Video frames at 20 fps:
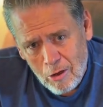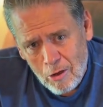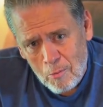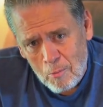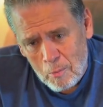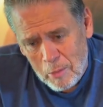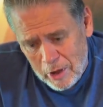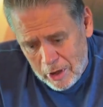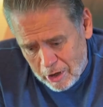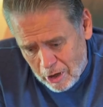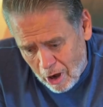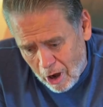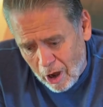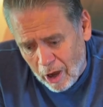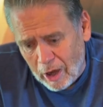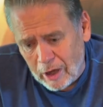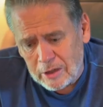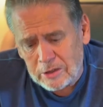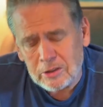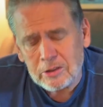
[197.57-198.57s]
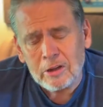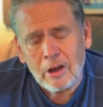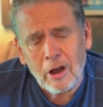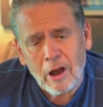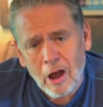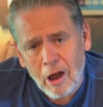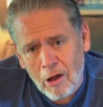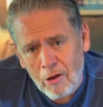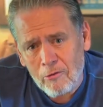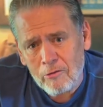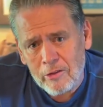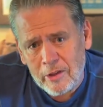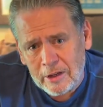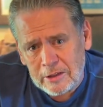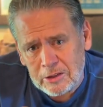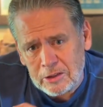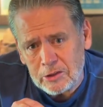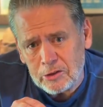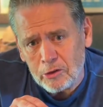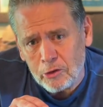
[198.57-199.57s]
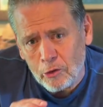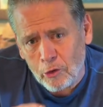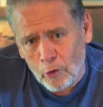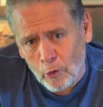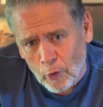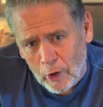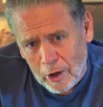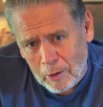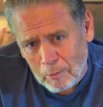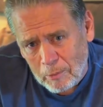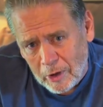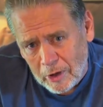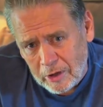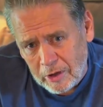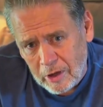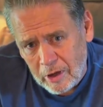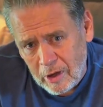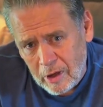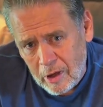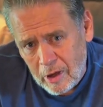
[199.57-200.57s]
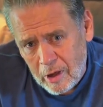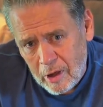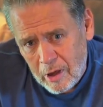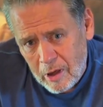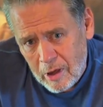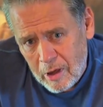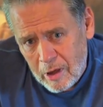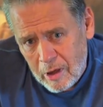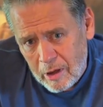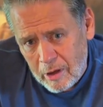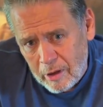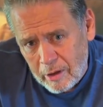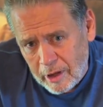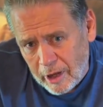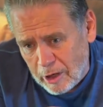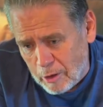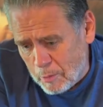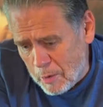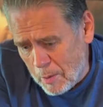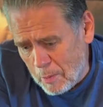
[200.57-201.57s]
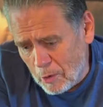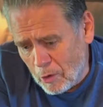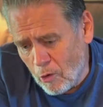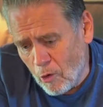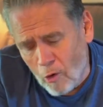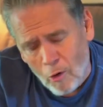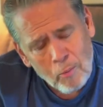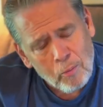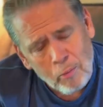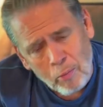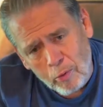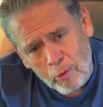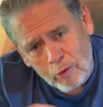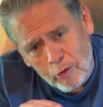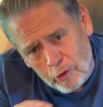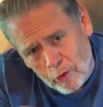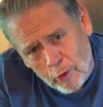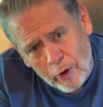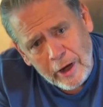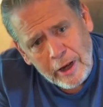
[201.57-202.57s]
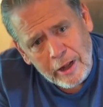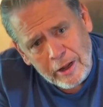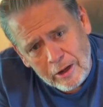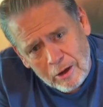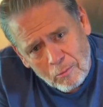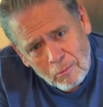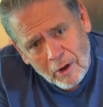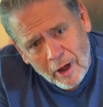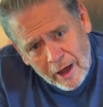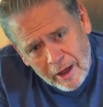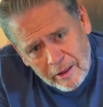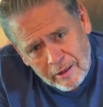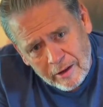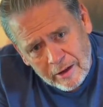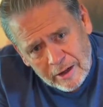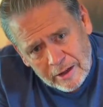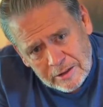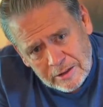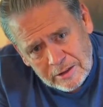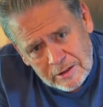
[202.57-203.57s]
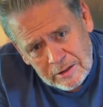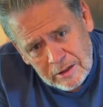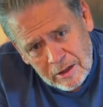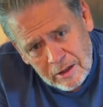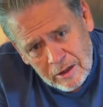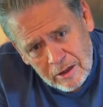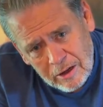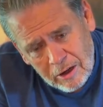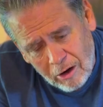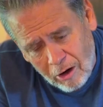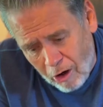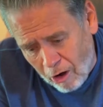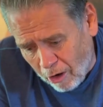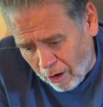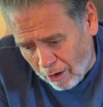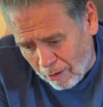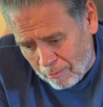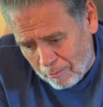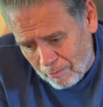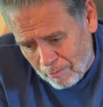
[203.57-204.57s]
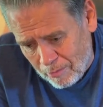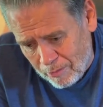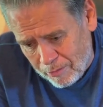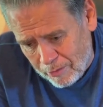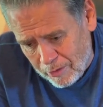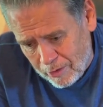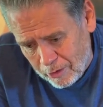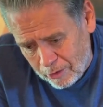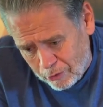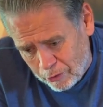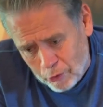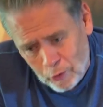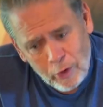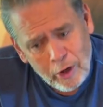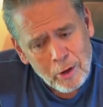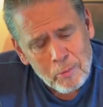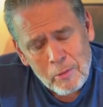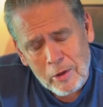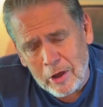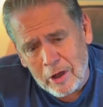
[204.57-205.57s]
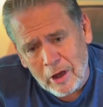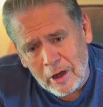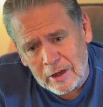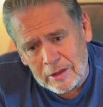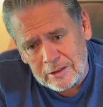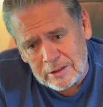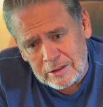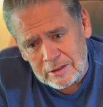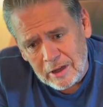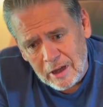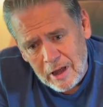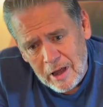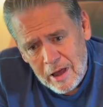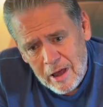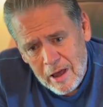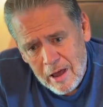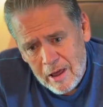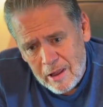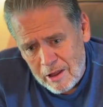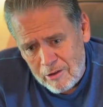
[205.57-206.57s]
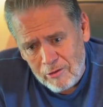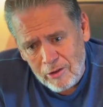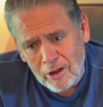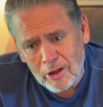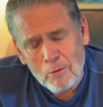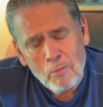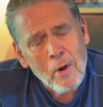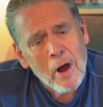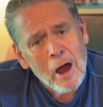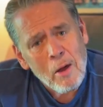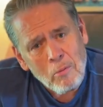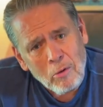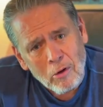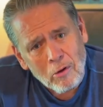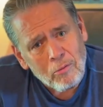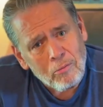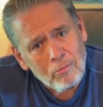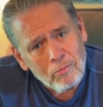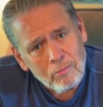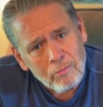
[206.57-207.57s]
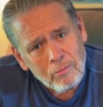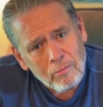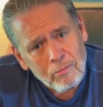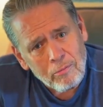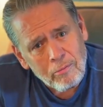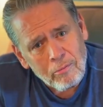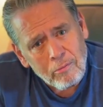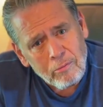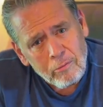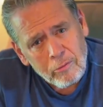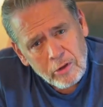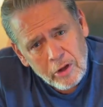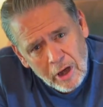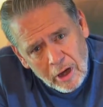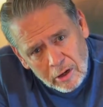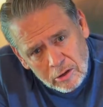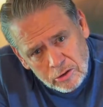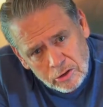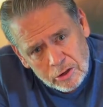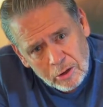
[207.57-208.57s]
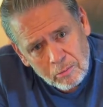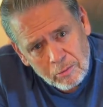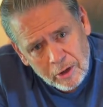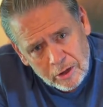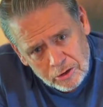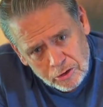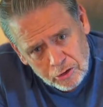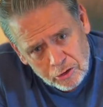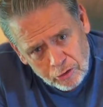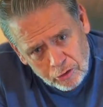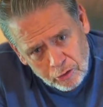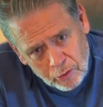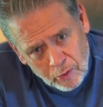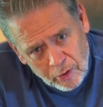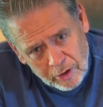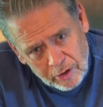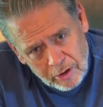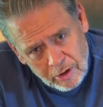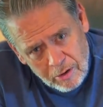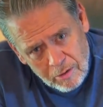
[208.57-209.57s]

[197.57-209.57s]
because of this treatment. Now, the people who are treating them like this are doing it because they feel the Bible tells them they should do it.